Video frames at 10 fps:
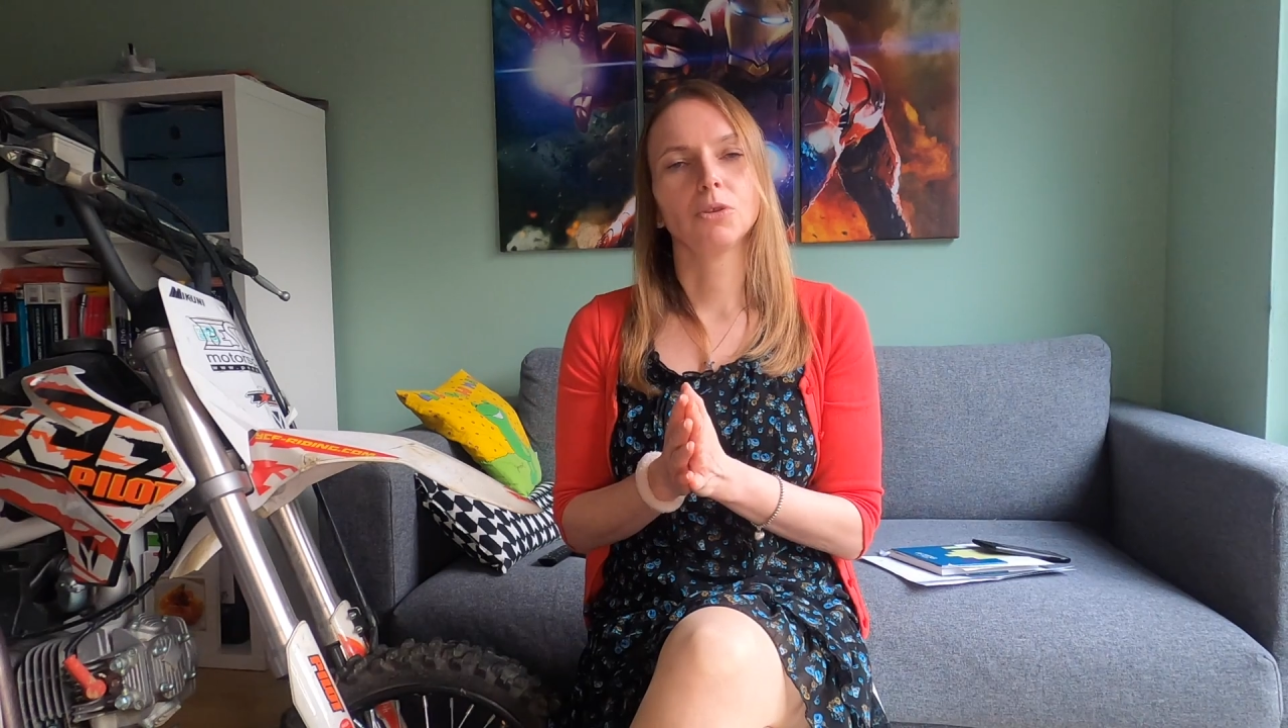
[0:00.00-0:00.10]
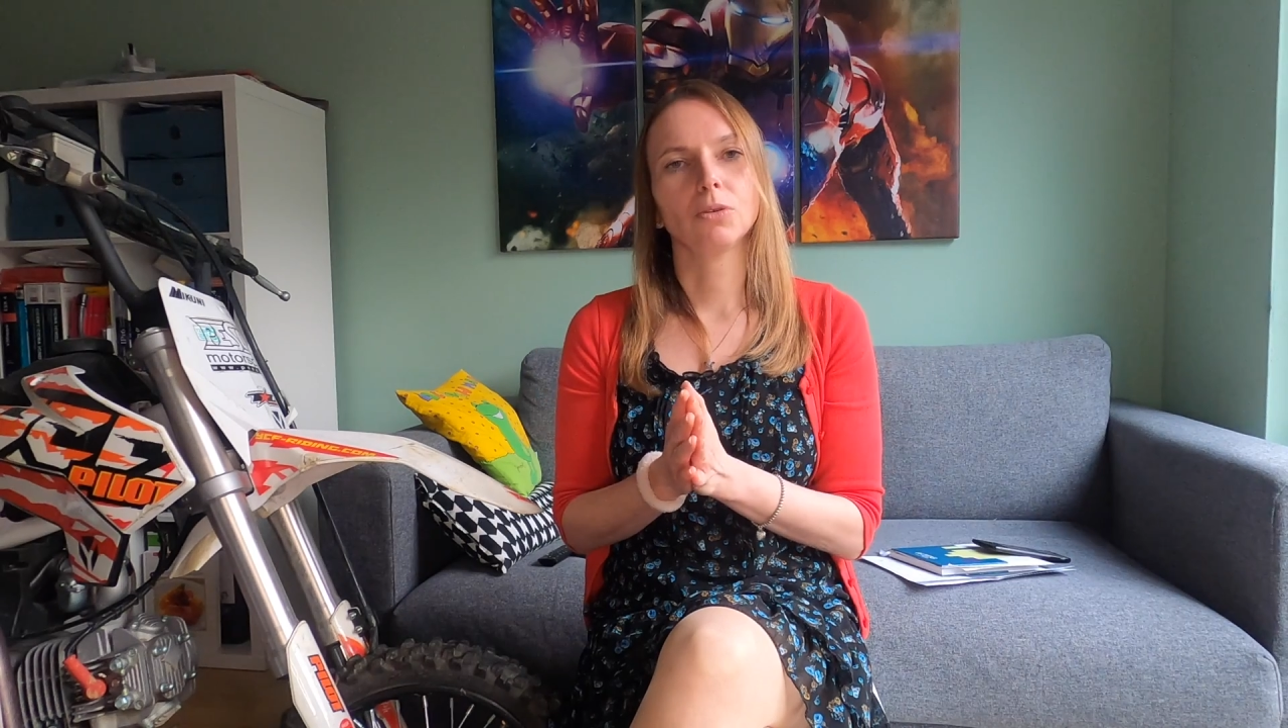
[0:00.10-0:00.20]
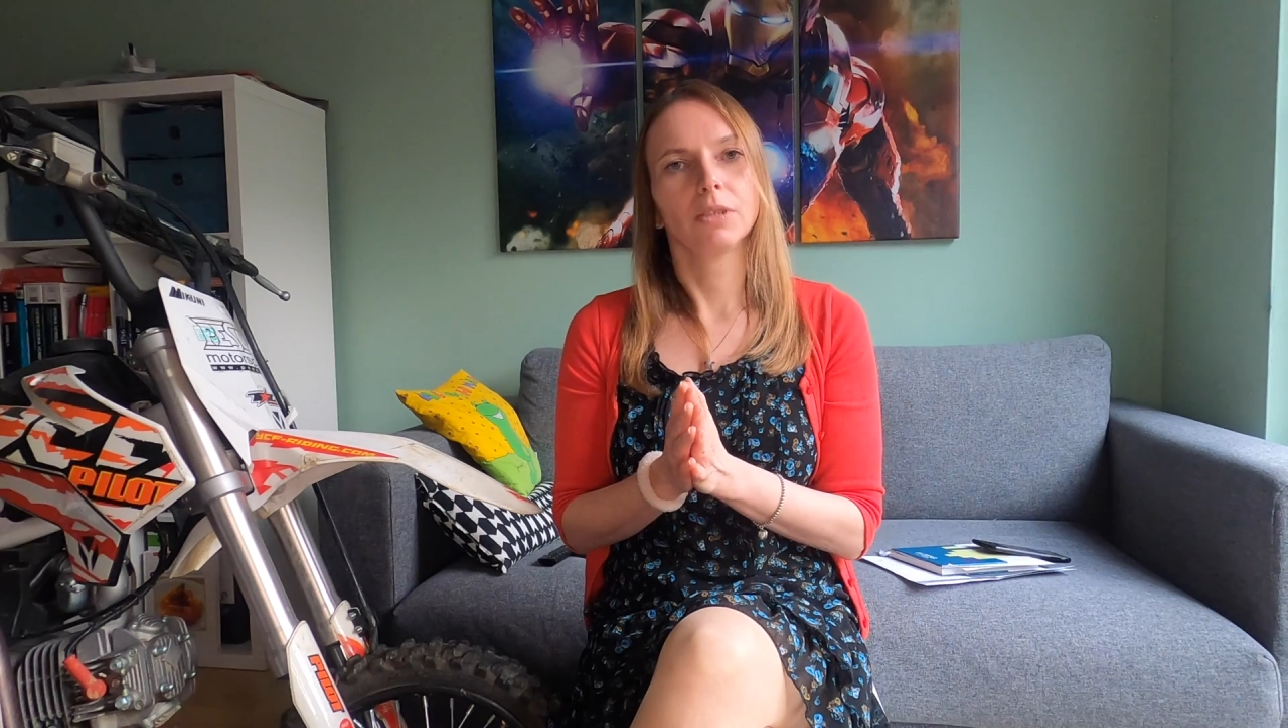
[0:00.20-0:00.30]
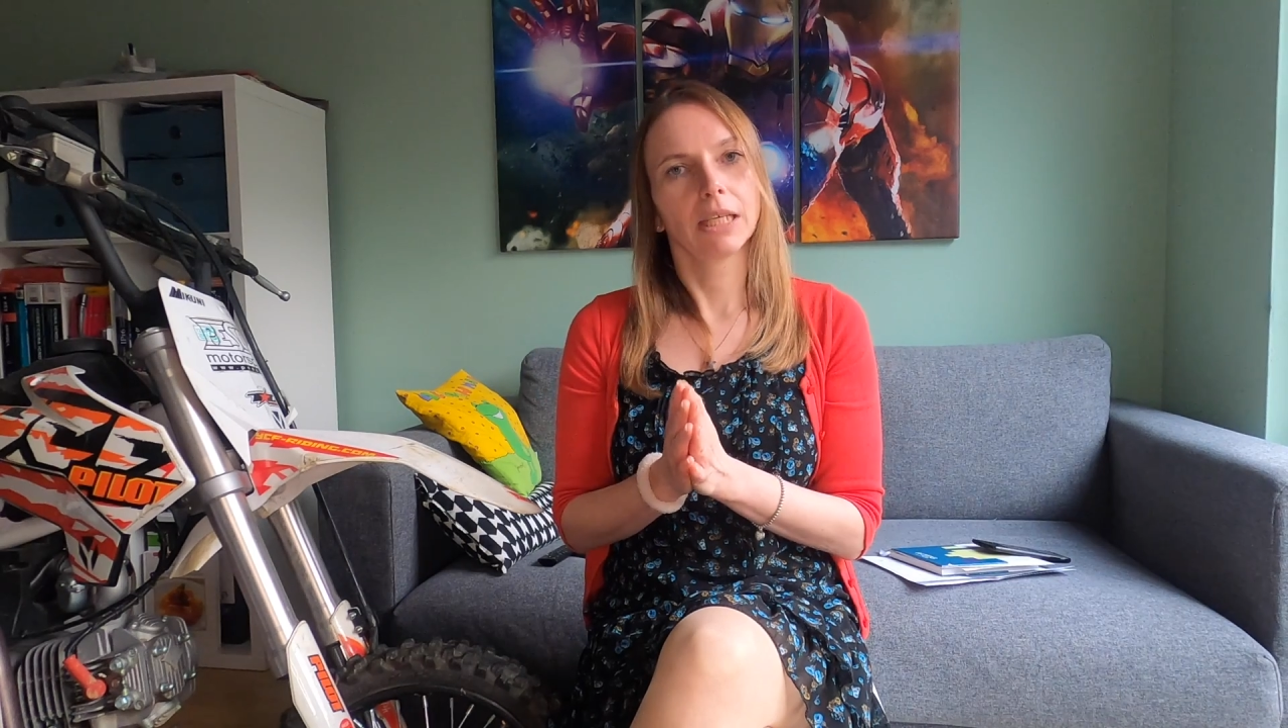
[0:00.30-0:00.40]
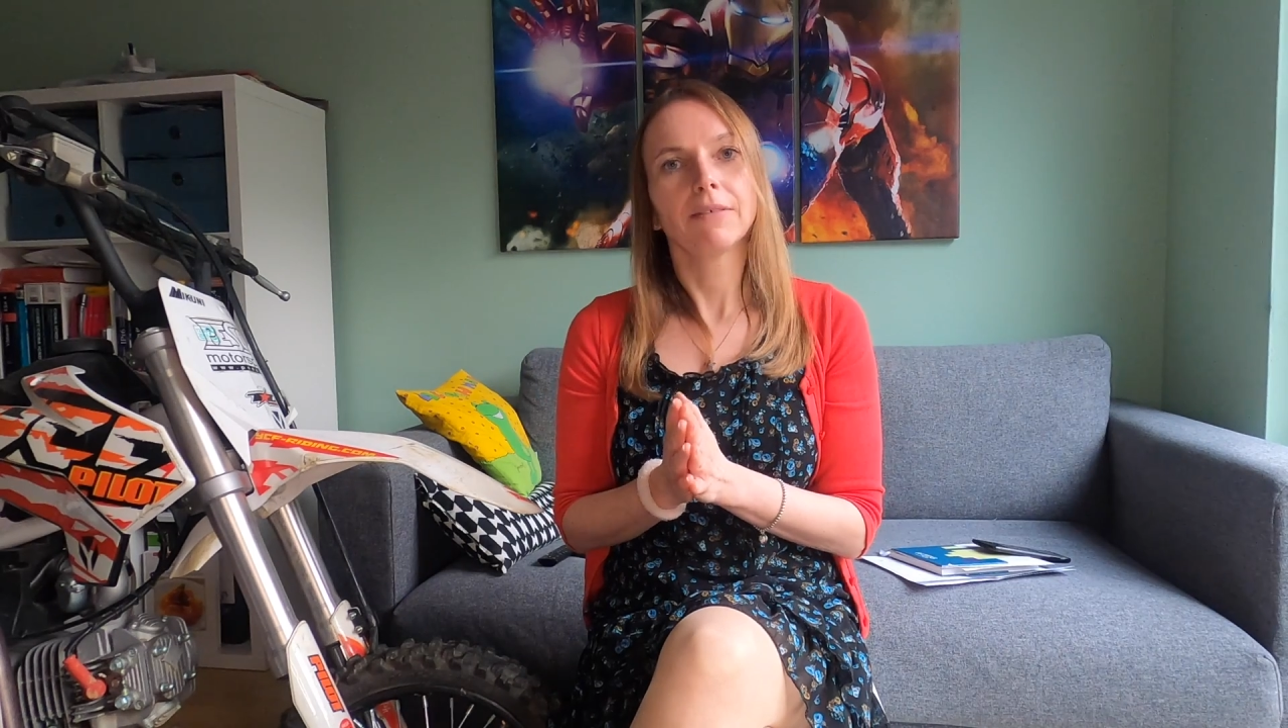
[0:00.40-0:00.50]

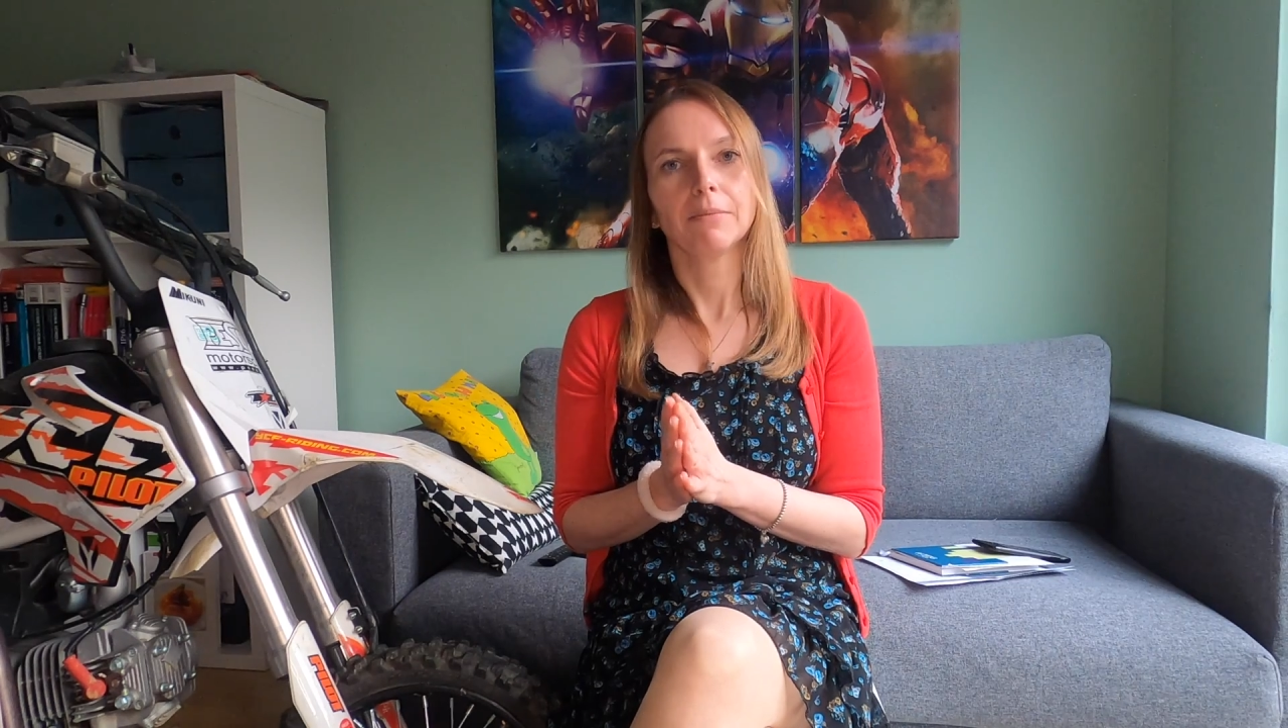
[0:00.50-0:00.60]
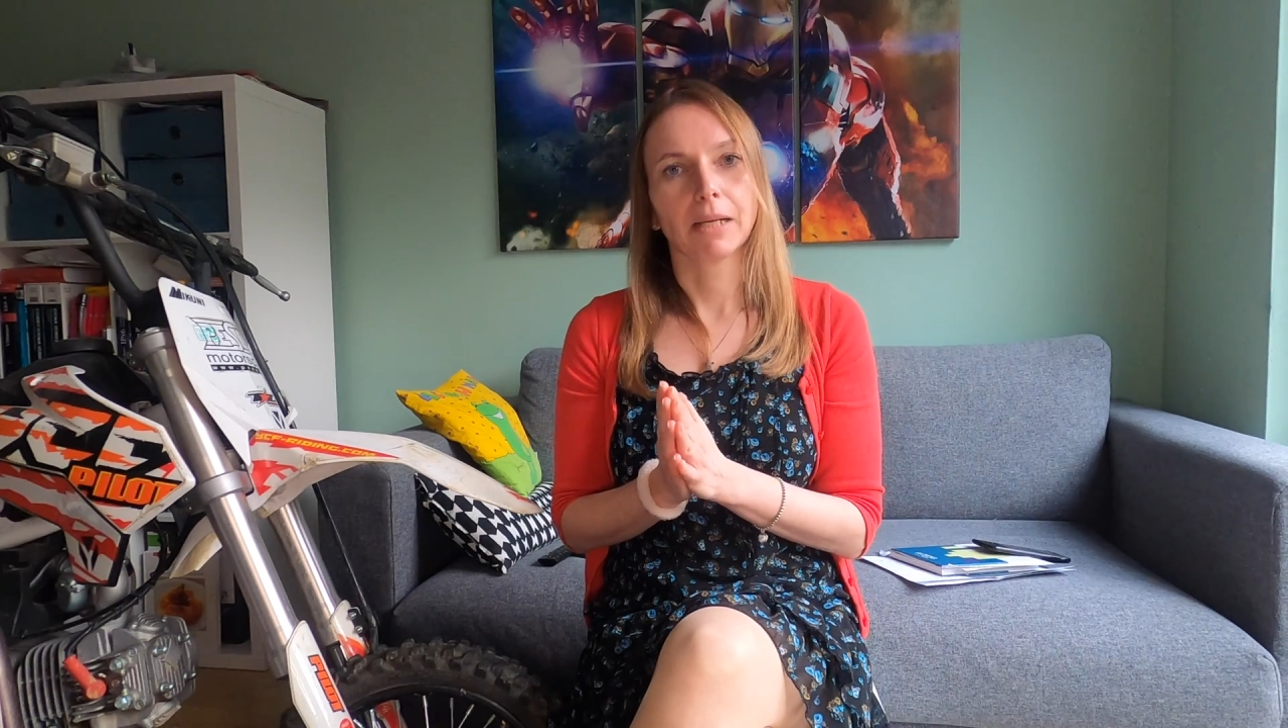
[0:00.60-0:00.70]
to 7